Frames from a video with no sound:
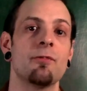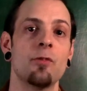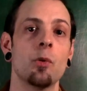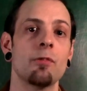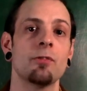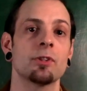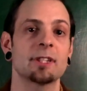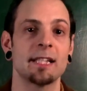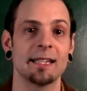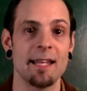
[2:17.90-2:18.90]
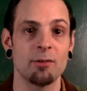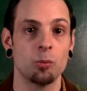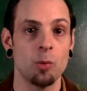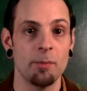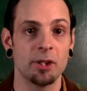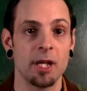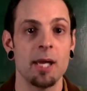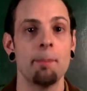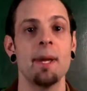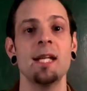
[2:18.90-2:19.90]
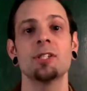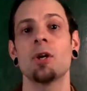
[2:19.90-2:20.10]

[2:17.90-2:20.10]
4'11" woman made it